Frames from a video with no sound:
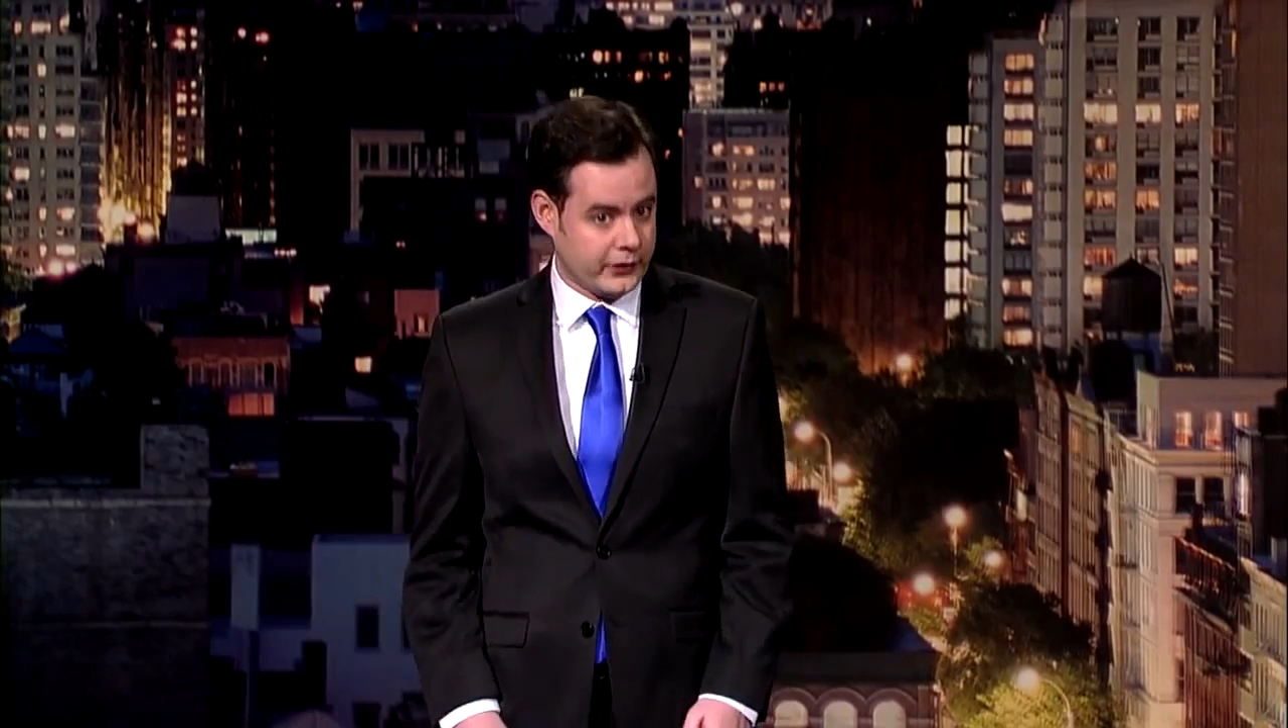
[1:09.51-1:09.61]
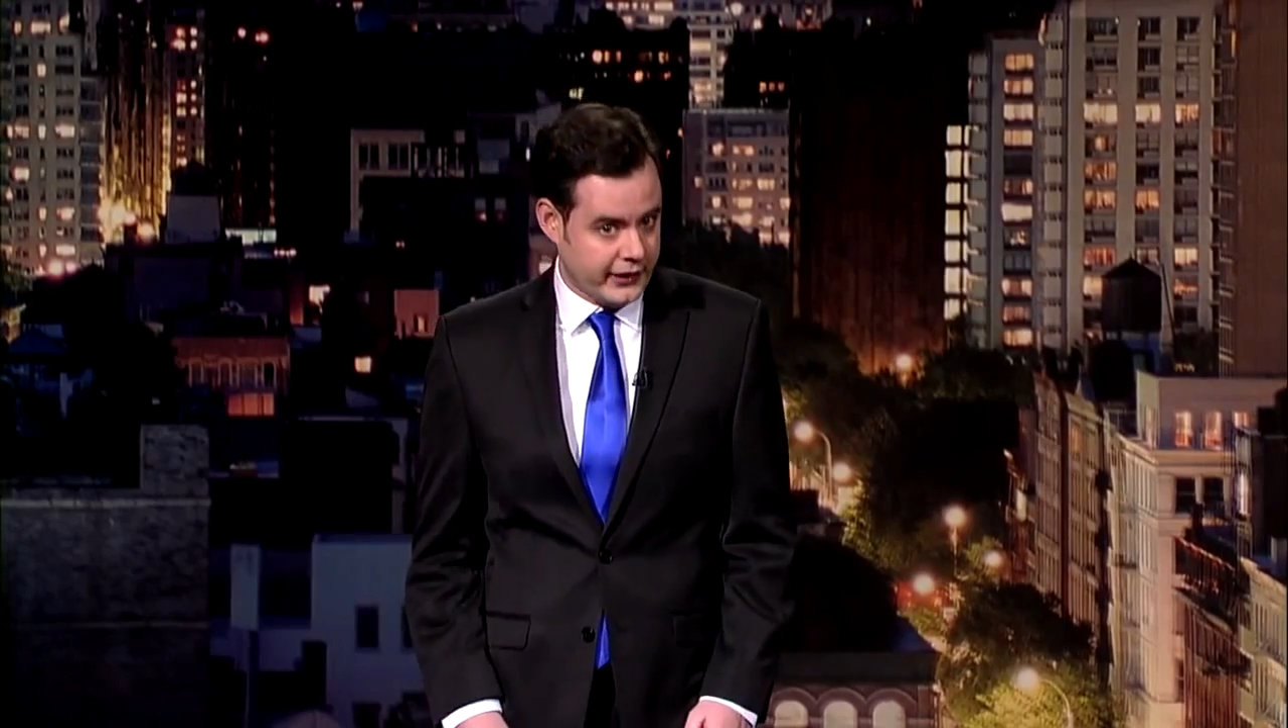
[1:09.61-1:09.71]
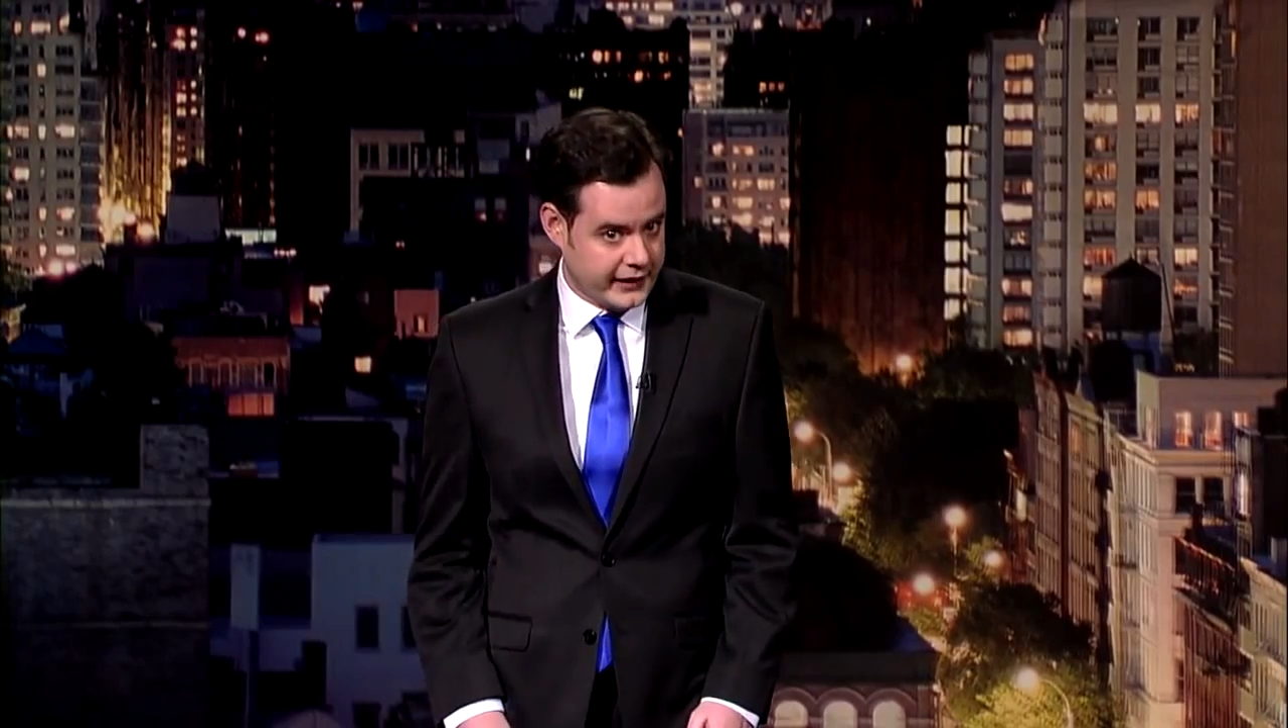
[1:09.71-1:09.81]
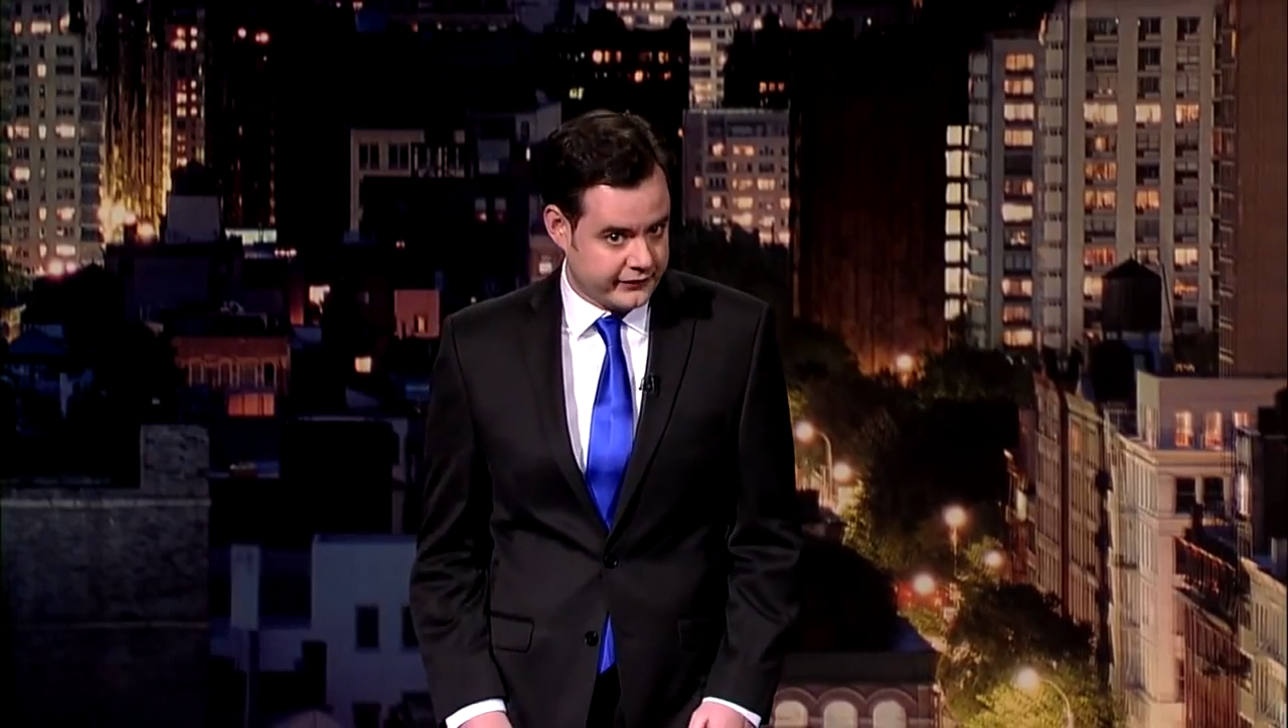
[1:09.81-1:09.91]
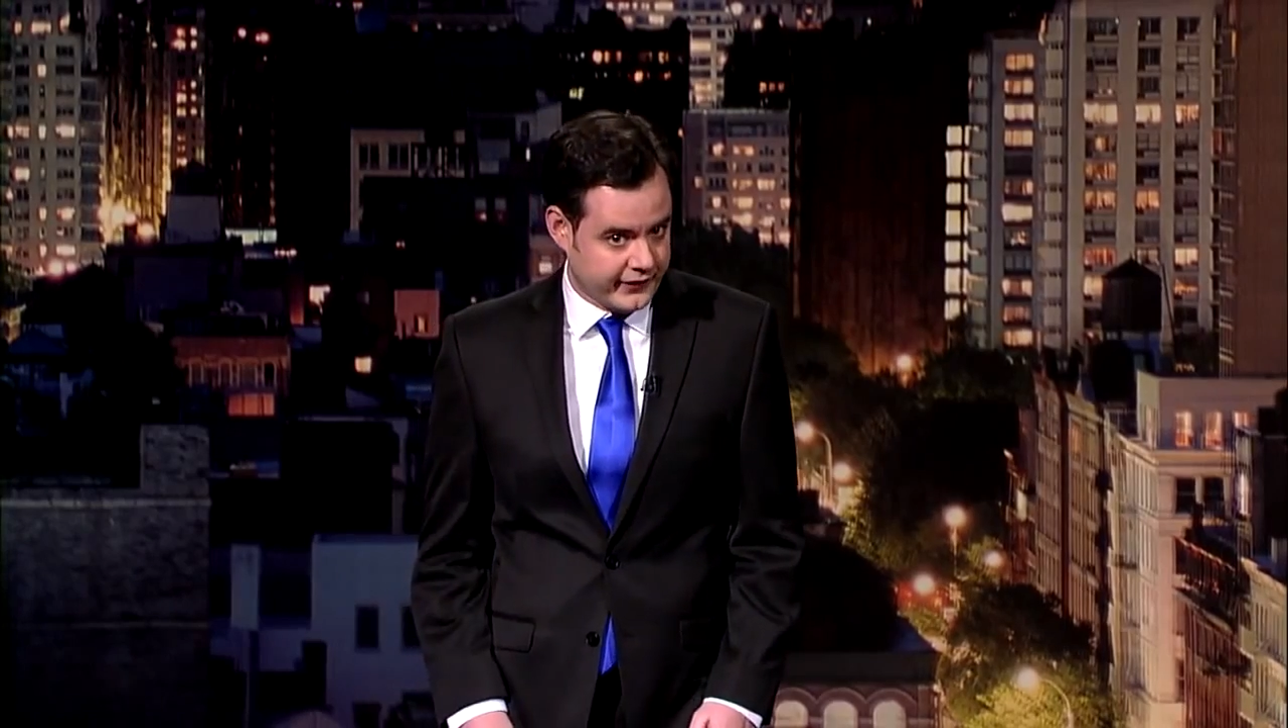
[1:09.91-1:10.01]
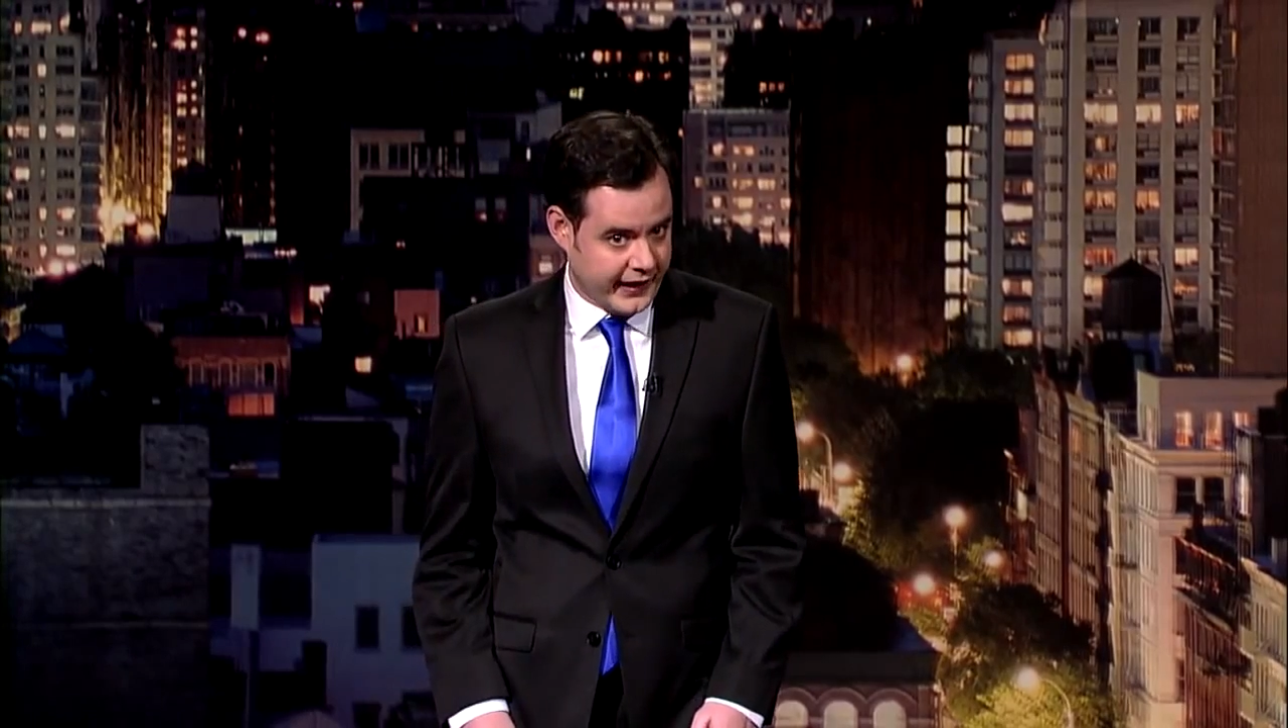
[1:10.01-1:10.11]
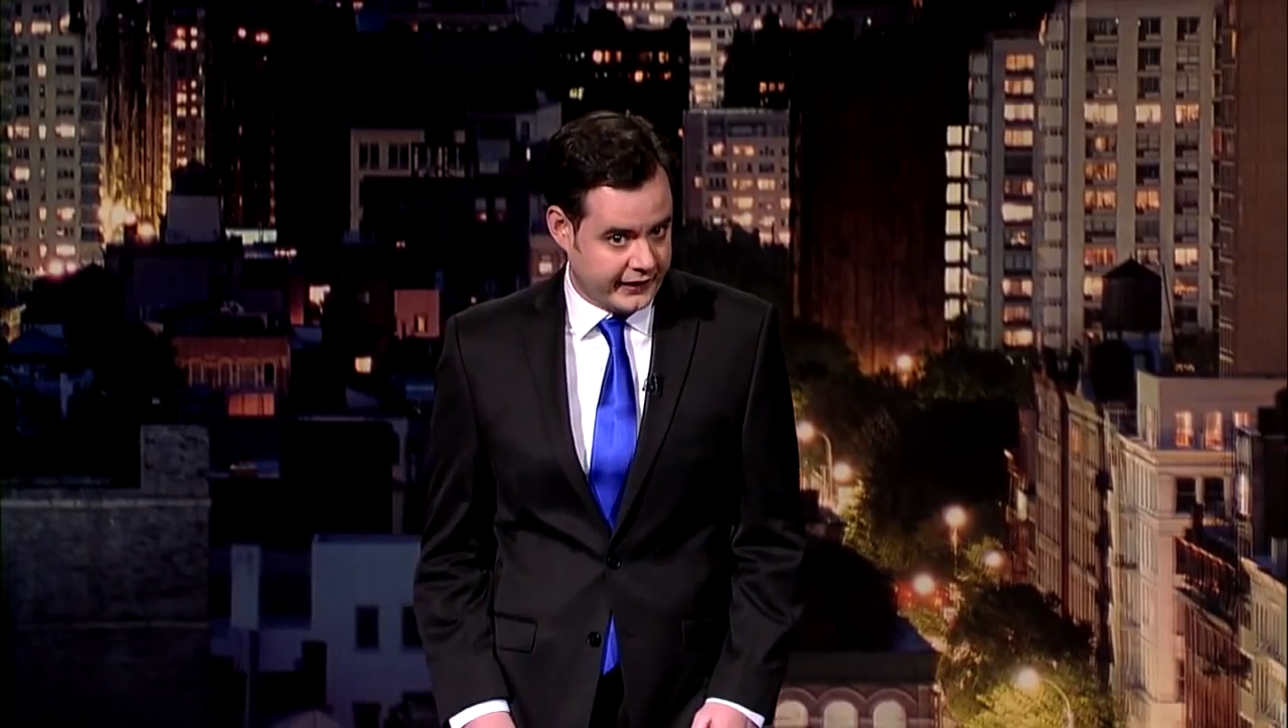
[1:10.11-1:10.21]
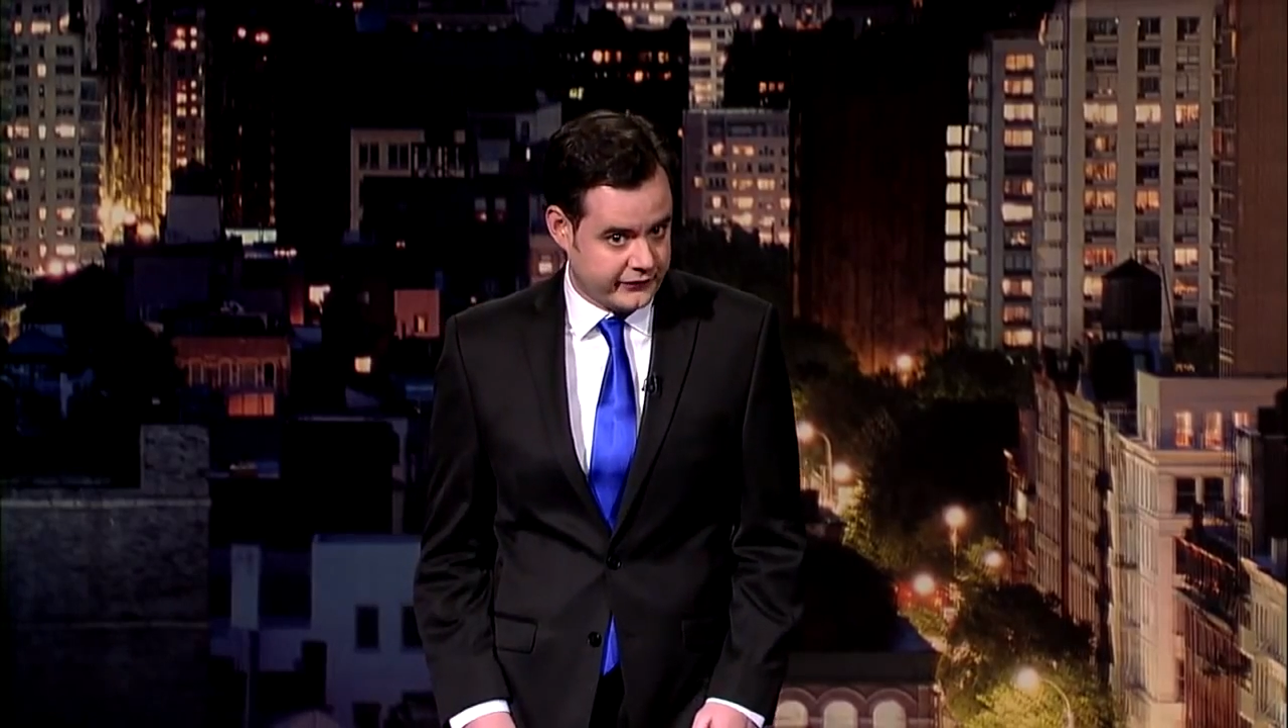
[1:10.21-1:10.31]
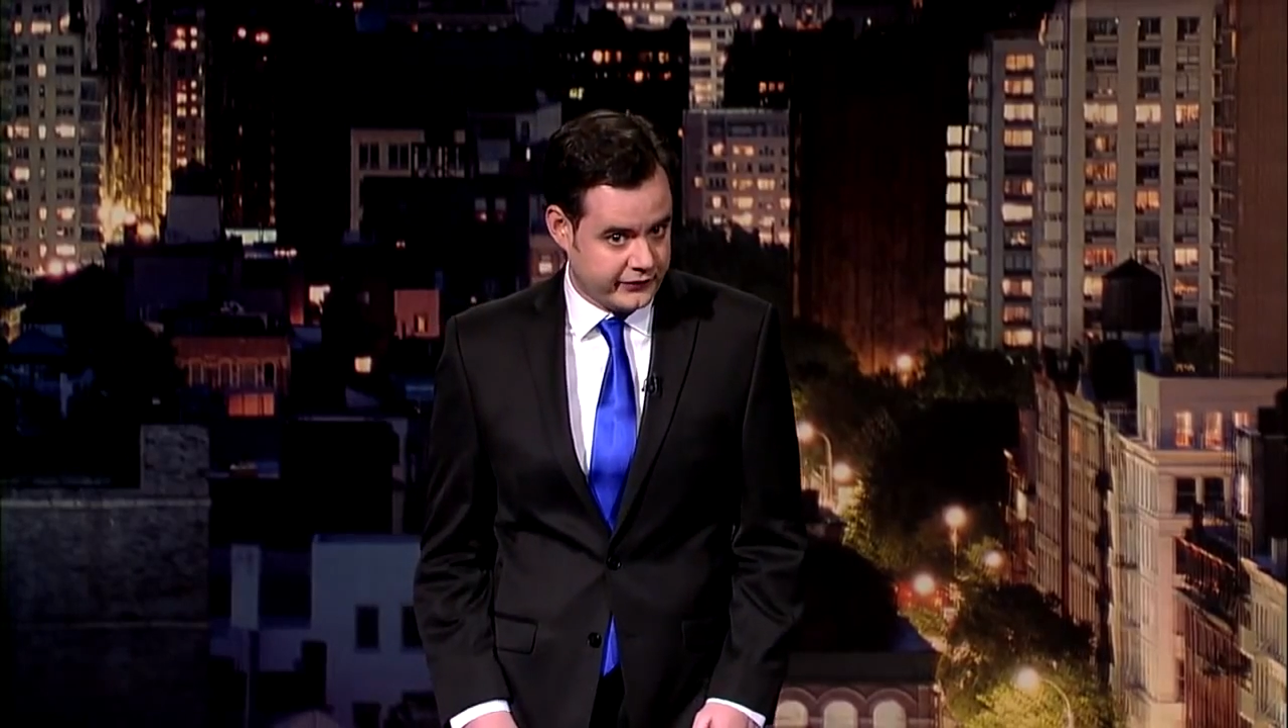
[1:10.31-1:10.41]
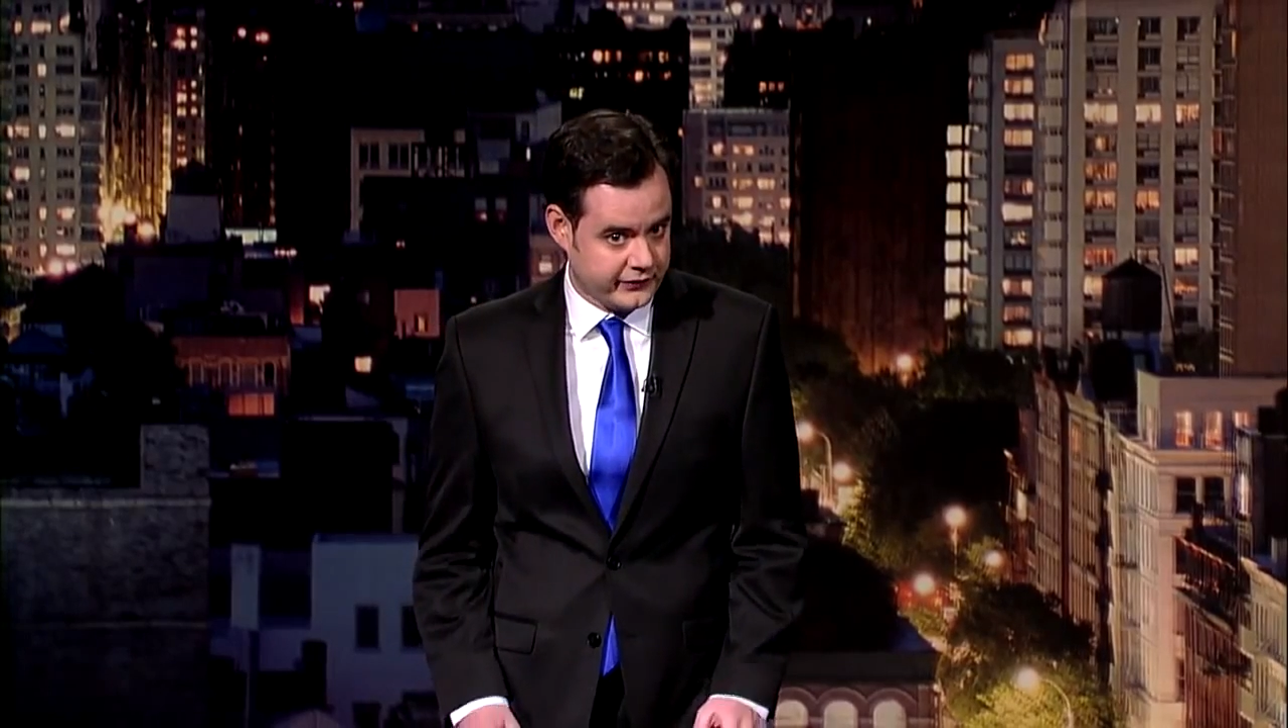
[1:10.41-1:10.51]
where your head's
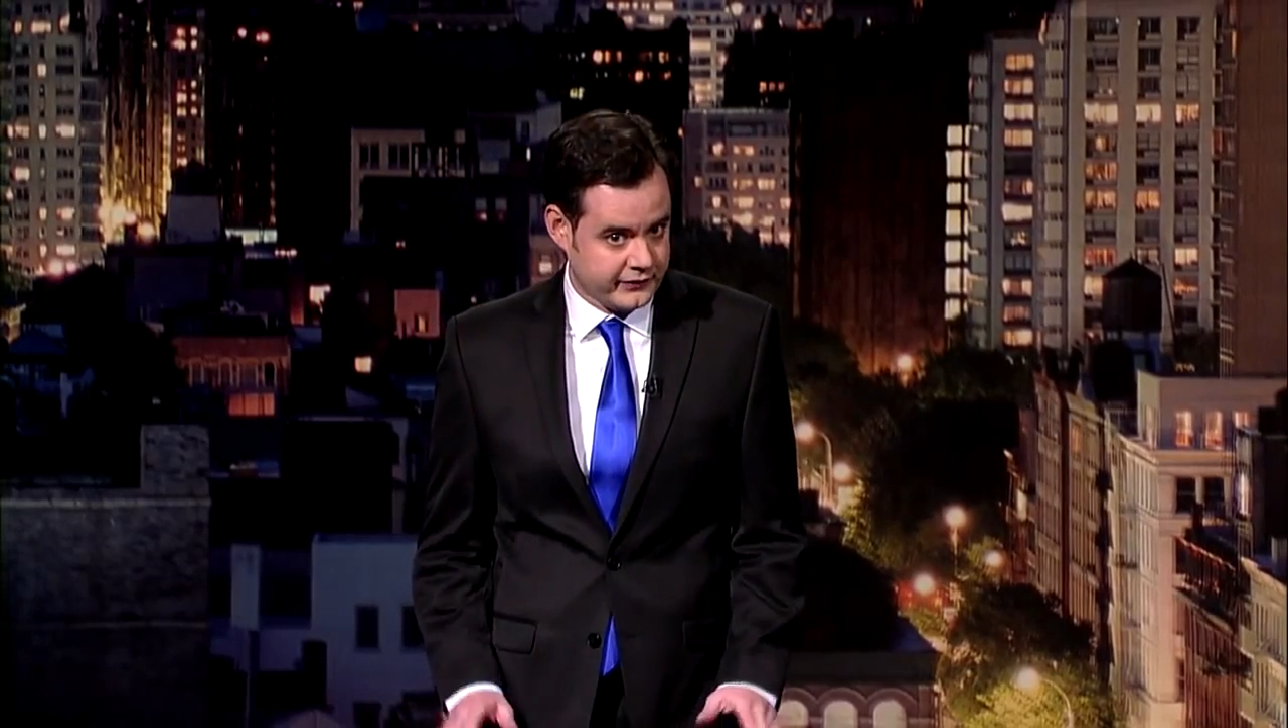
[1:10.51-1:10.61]
at."